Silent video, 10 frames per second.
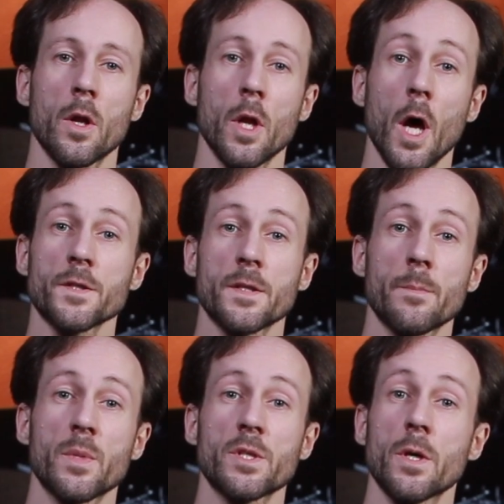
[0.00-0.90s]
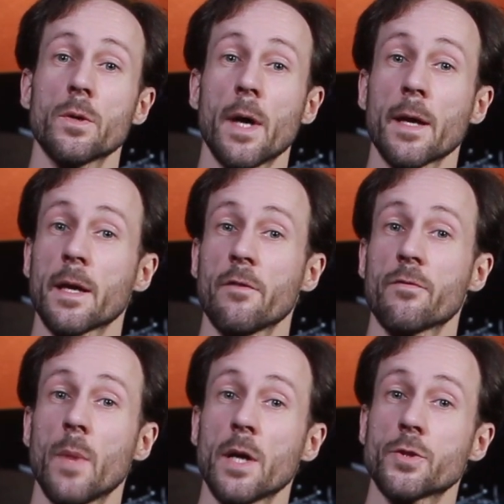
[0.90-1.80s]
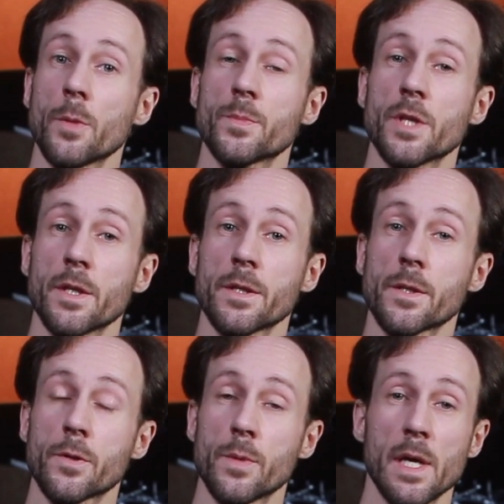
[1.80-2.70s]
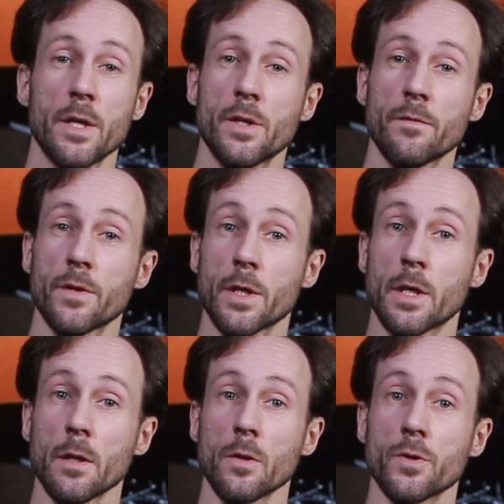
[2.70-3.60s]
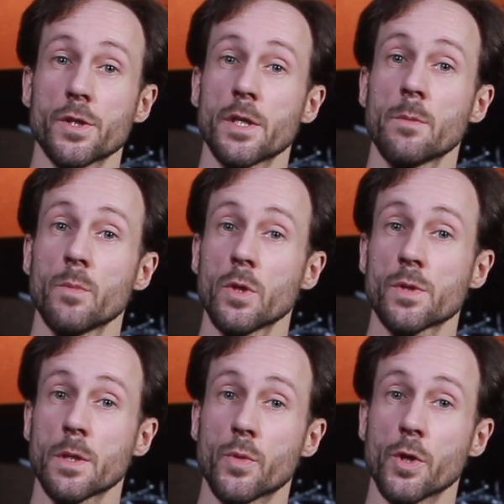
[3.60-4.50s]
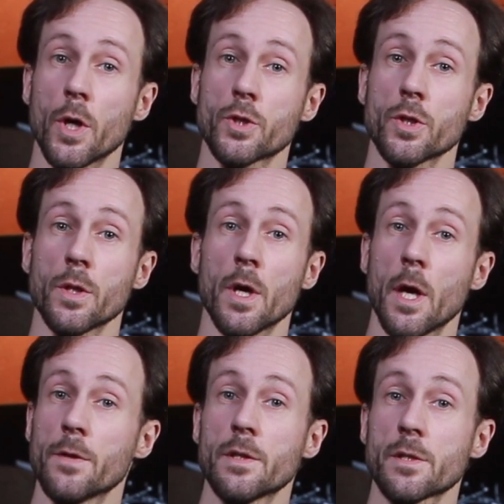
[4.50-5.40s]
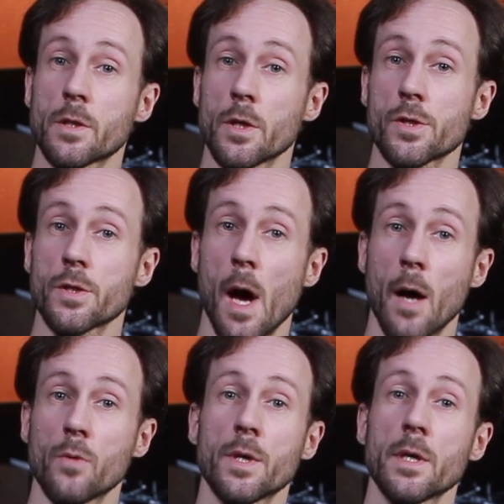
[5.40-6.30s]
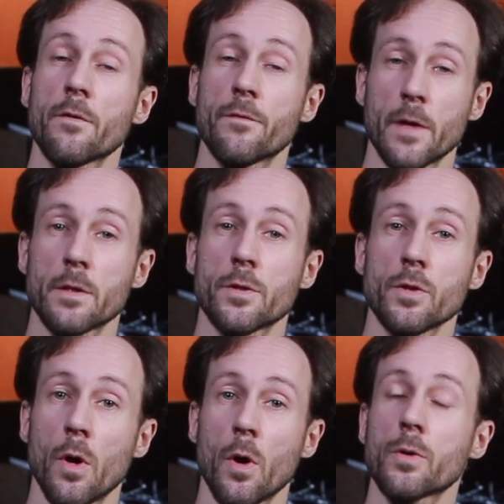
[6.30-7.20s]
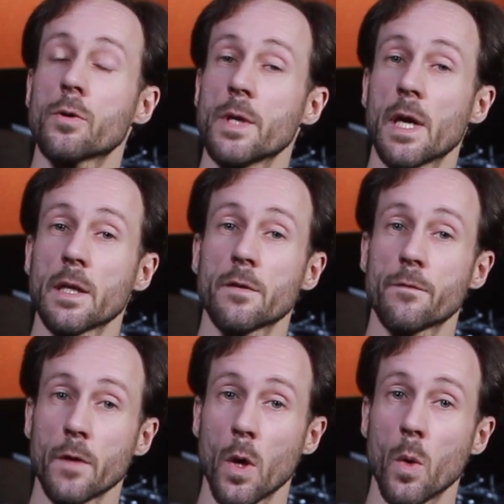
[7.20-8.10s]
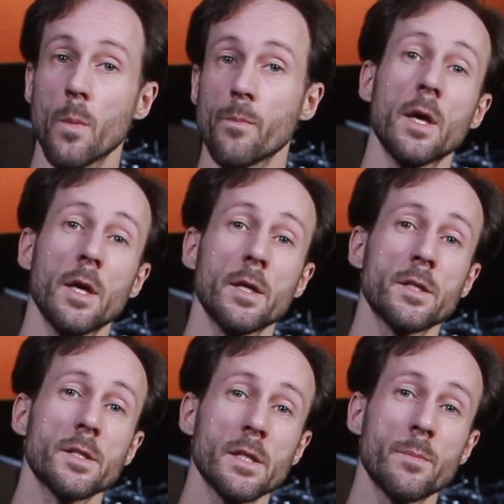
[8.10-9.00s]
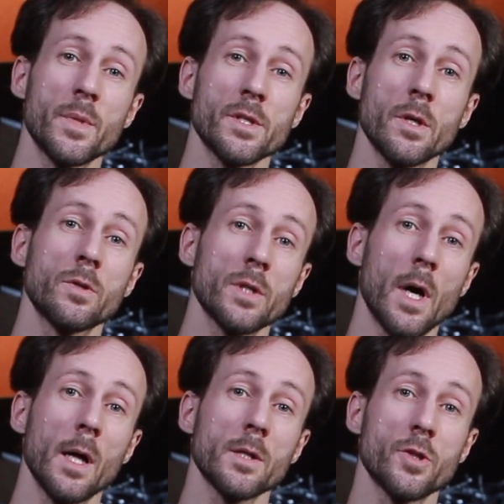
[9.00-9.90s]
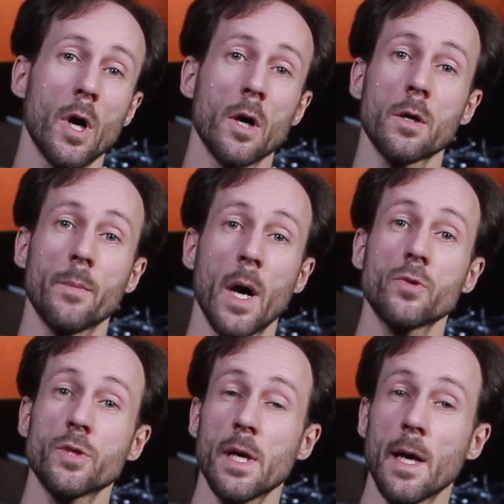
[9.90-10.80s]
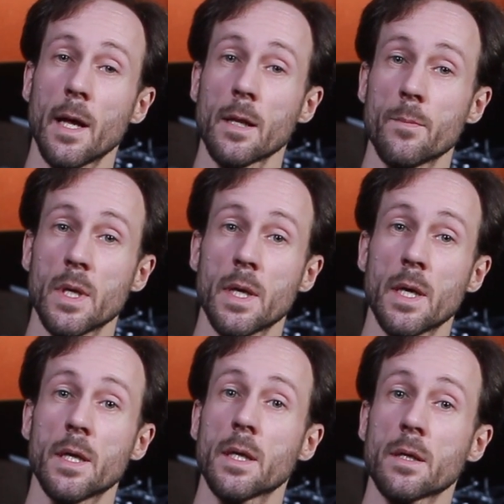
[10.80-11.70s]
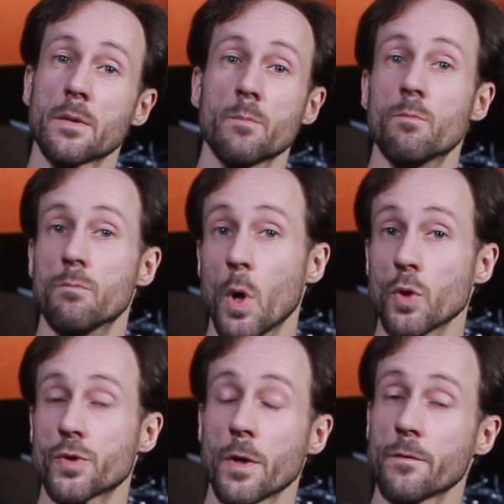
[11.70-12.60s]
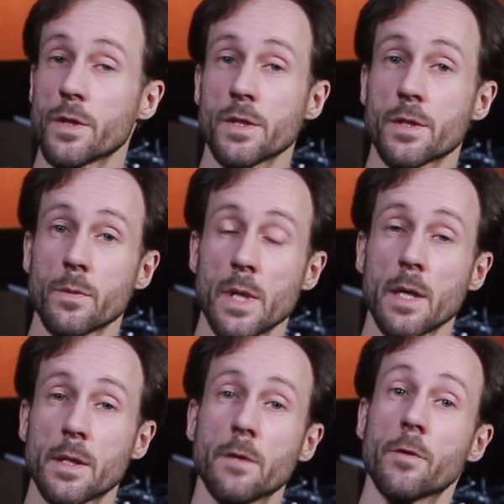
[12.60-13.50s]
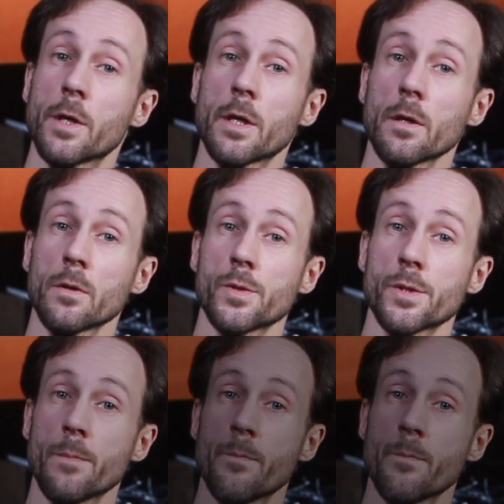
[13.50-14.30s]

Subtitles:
Last episode I gave my top 10 creativity killers in music production and discussed how they affected our creative flow. In this episode I'll talk about eliminating most of these creativity killers.